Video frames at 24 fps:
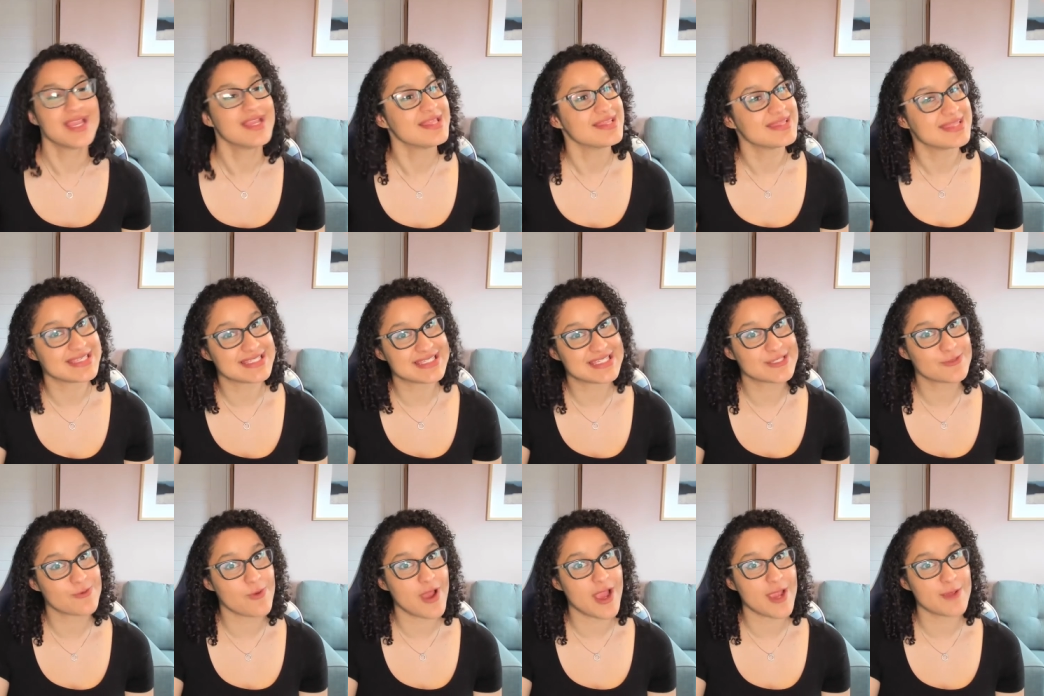This is
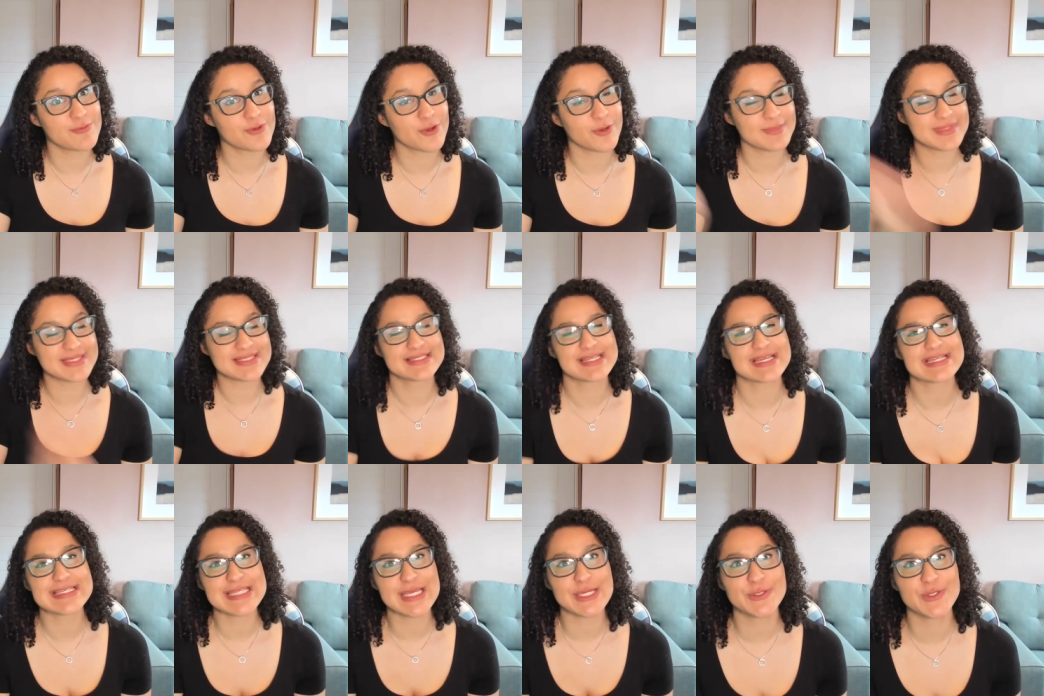what I promised
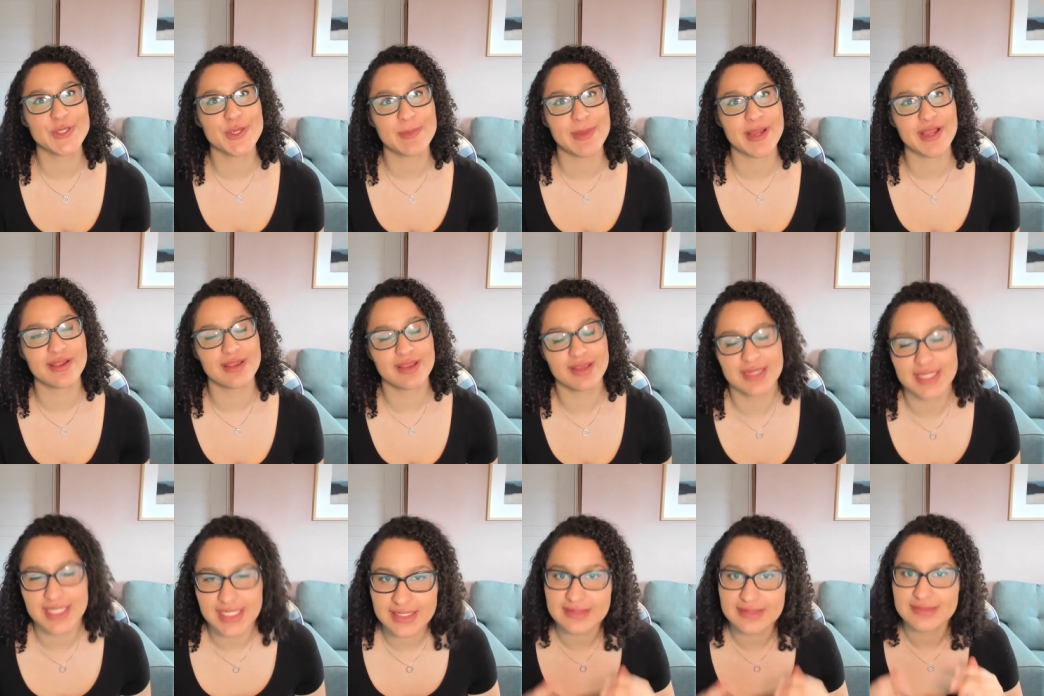I'd tell you about
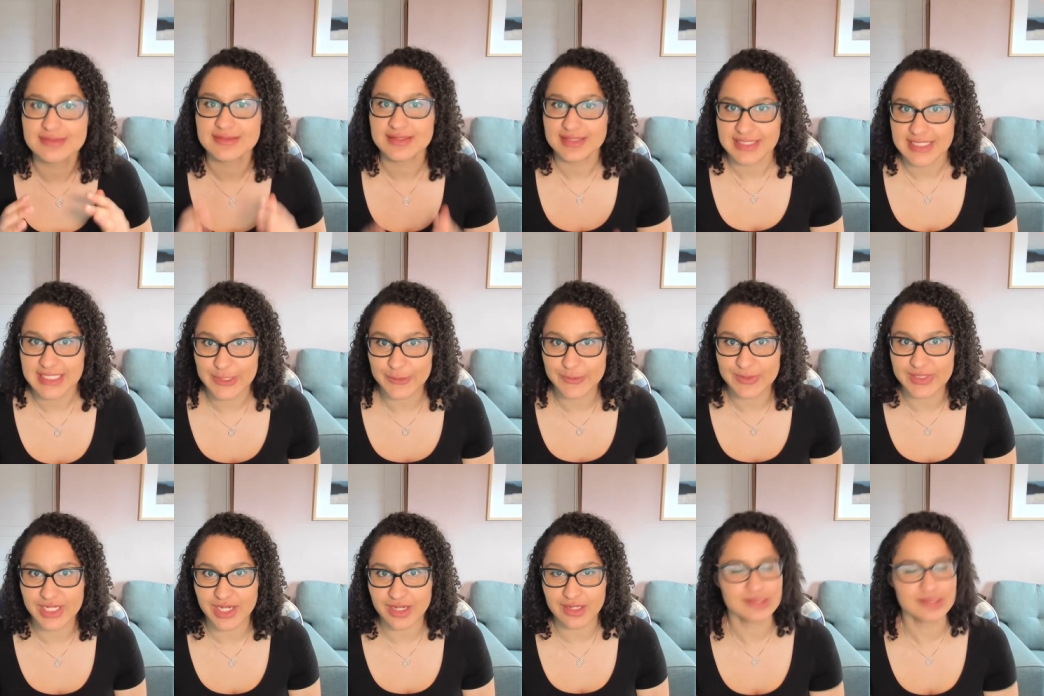earlier. Here we
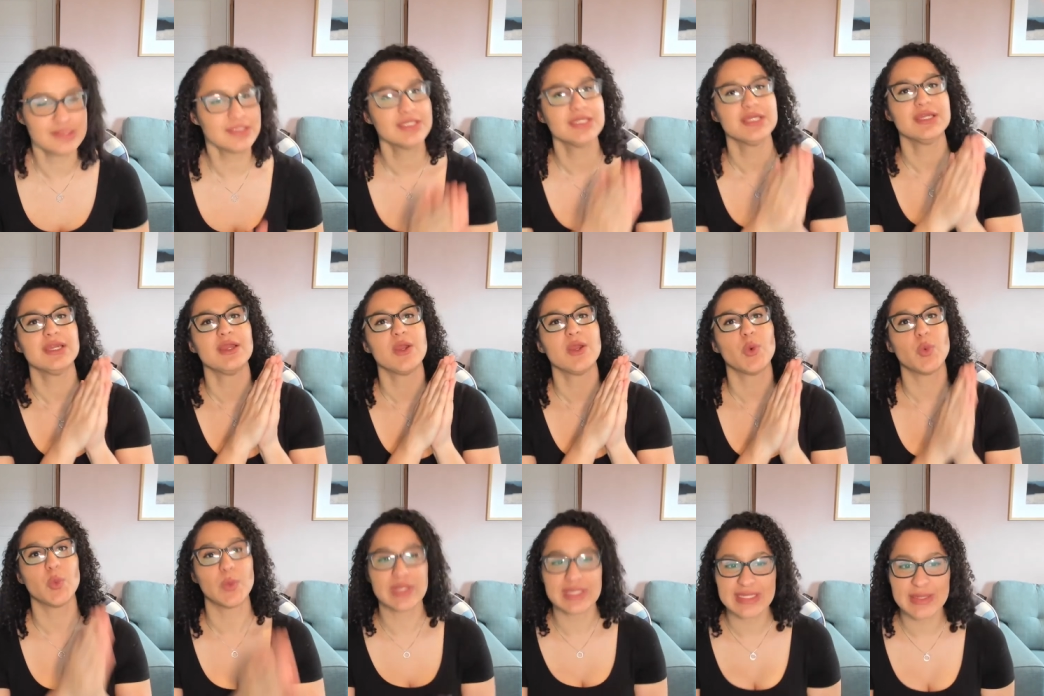go.
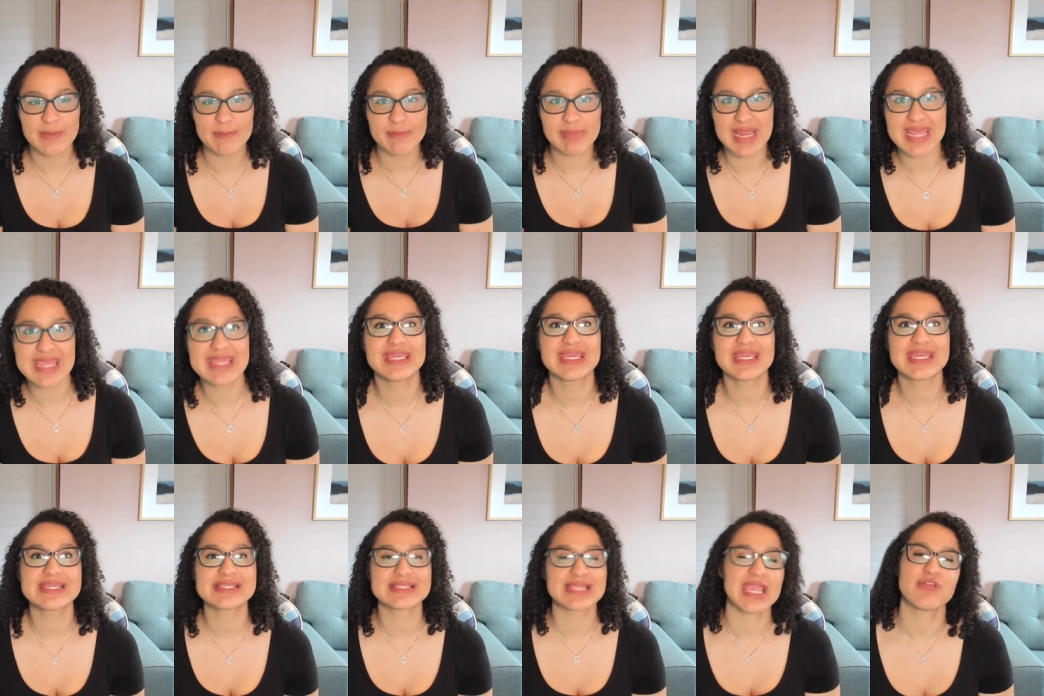William Blake
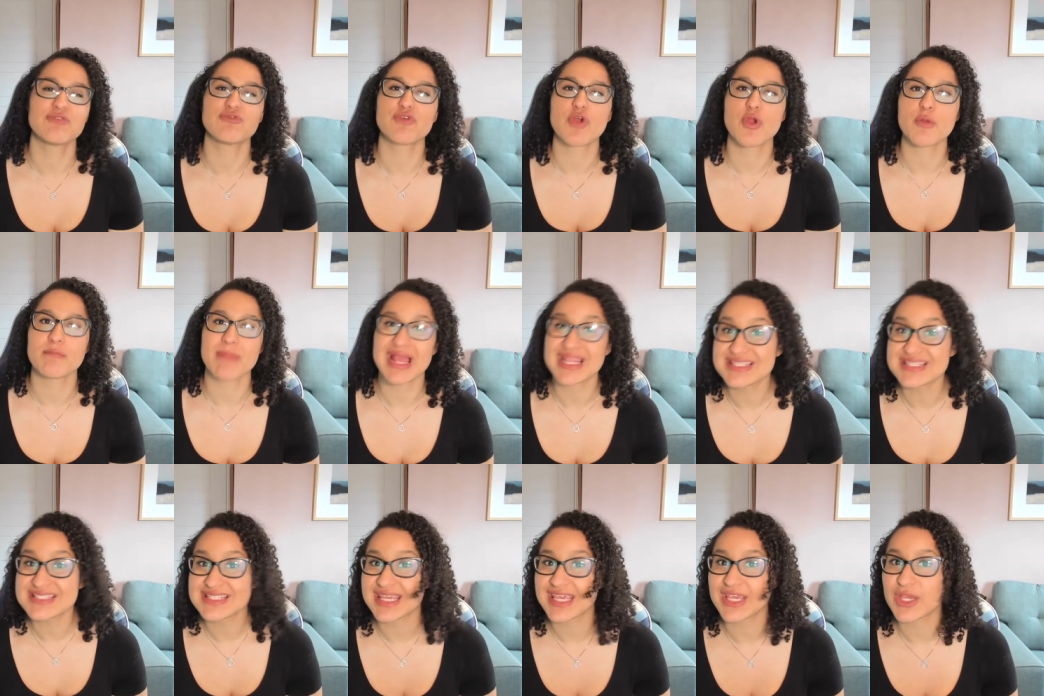is a
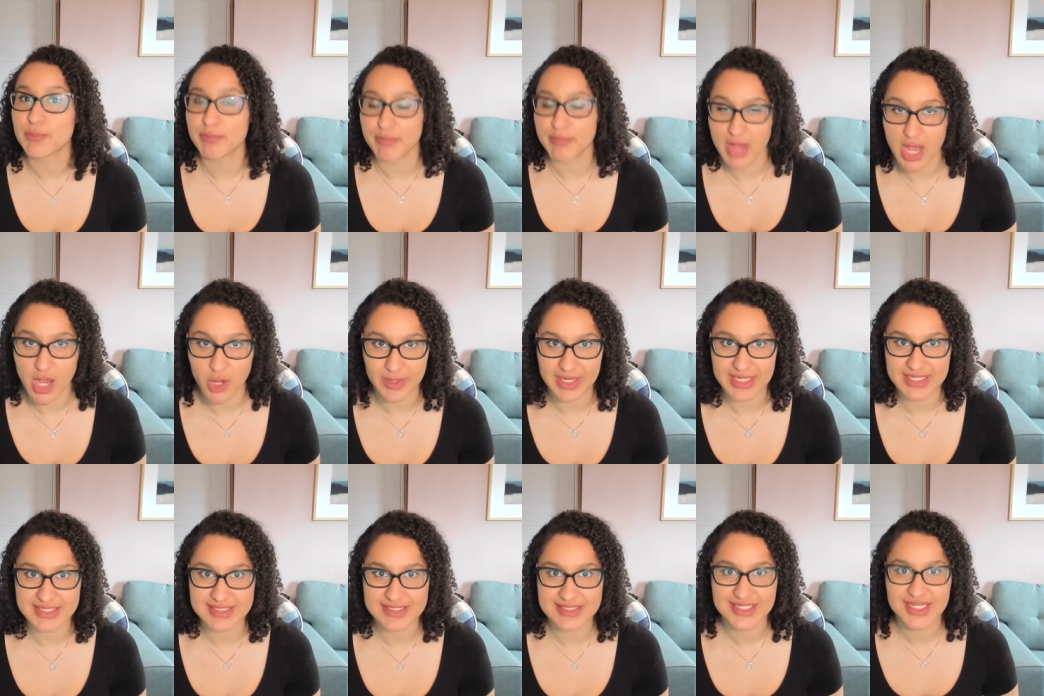romantic
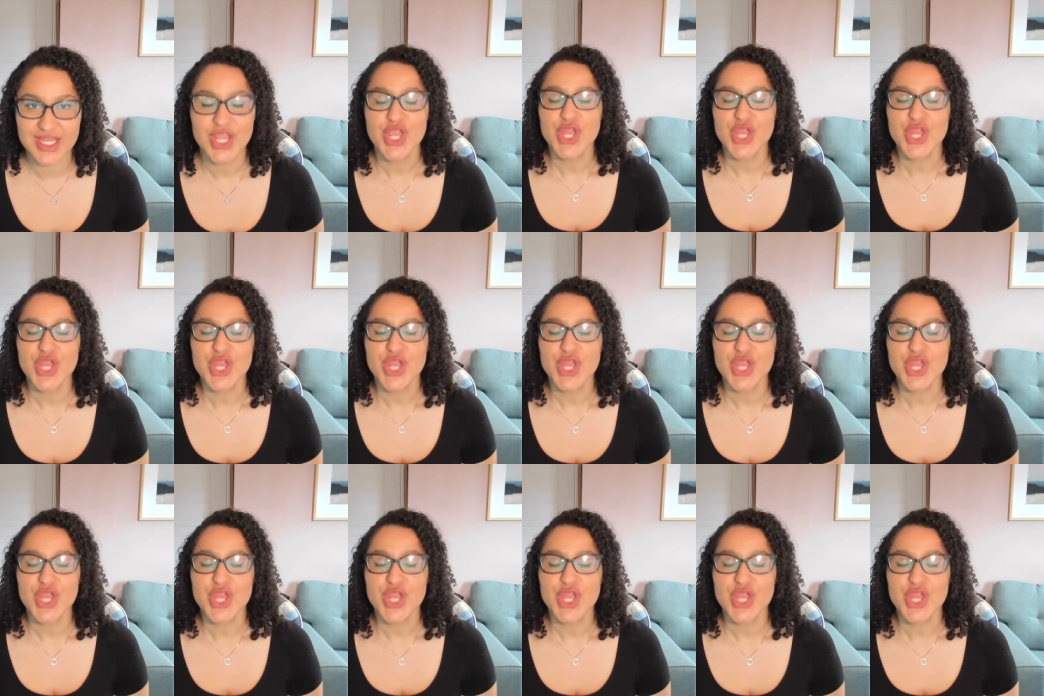poet.